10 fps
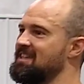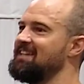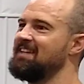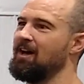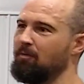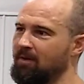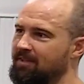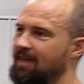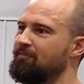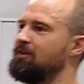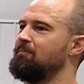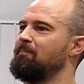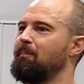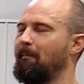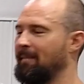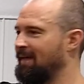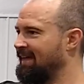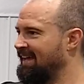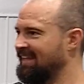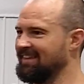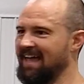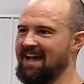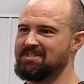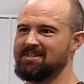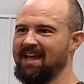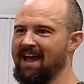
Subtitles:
He dealt with every last